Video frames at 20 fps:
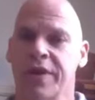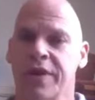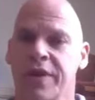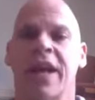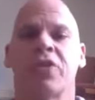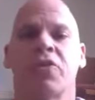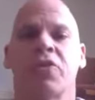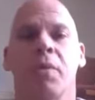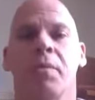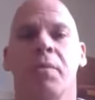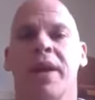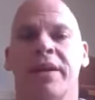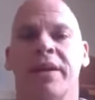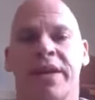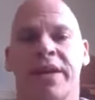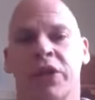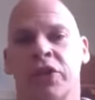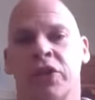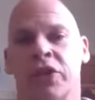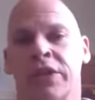And that's what
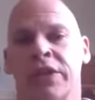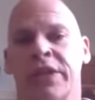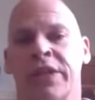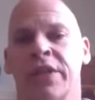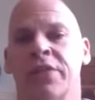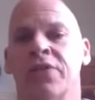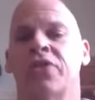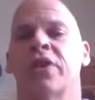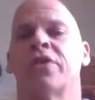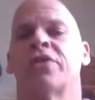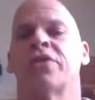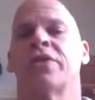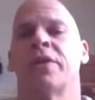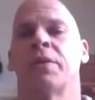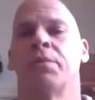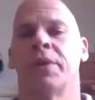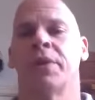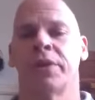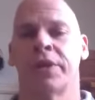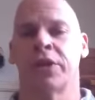meditation gives us the
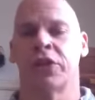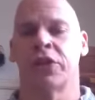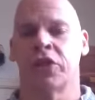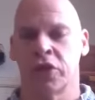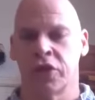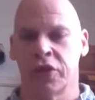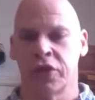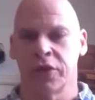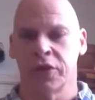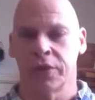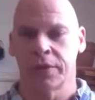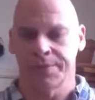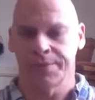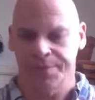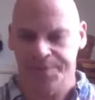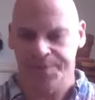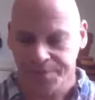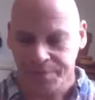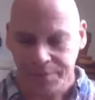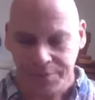ability to do.
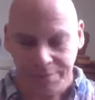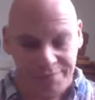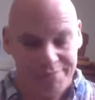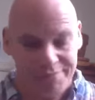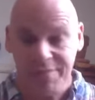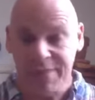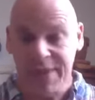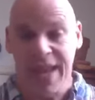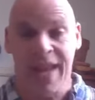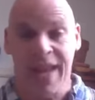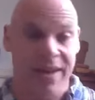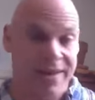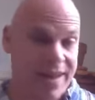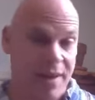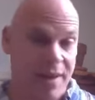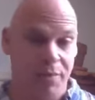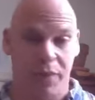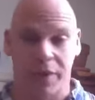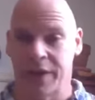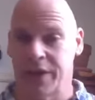And at
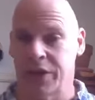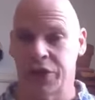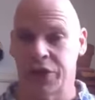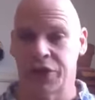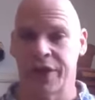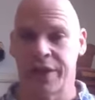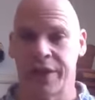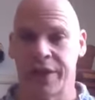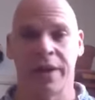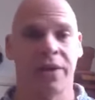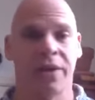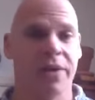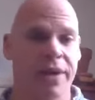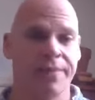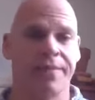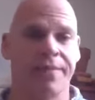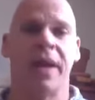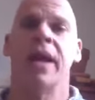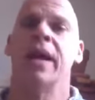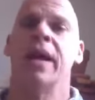that point, I just said, you know
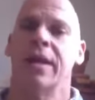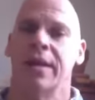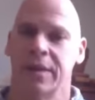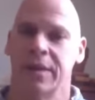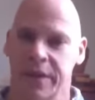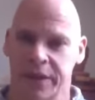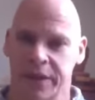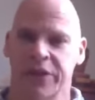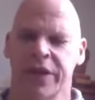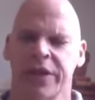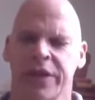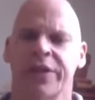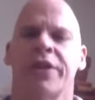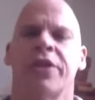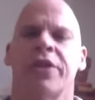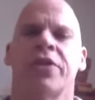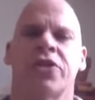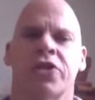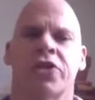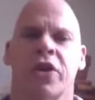what? Let's
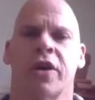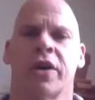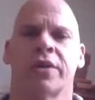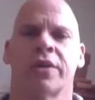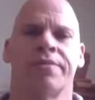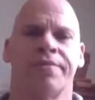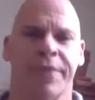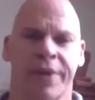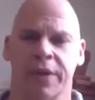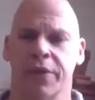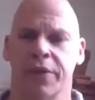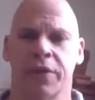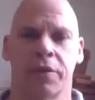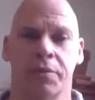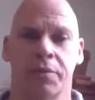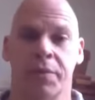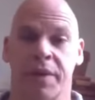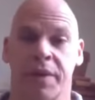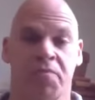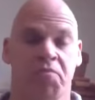continue this talk in a little
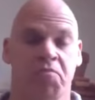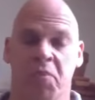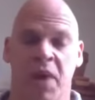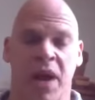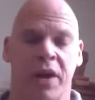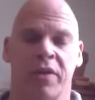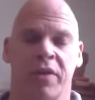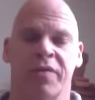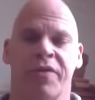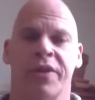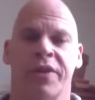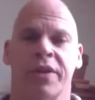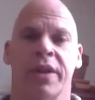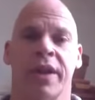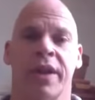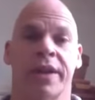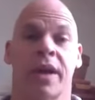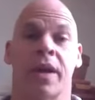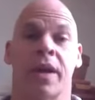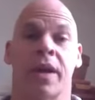bit. I don't feel
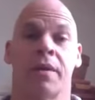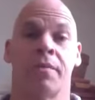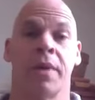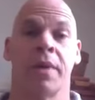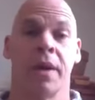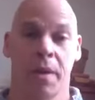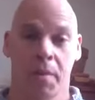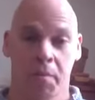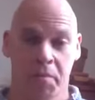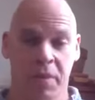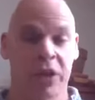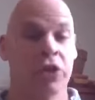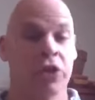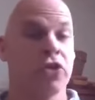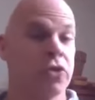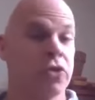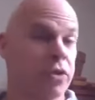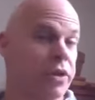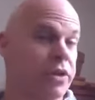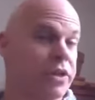like I am best
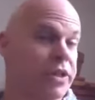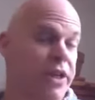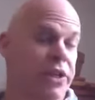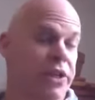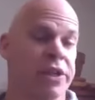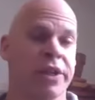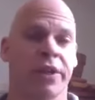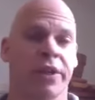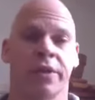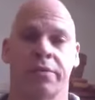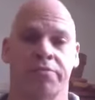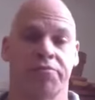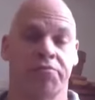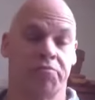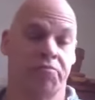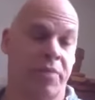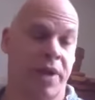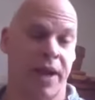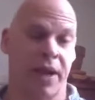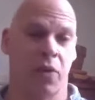suited to continue.
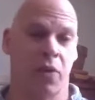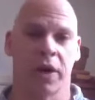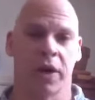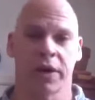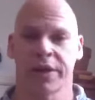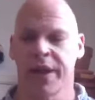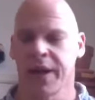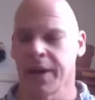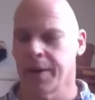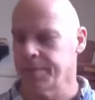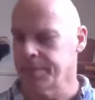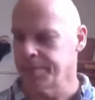And I walked out.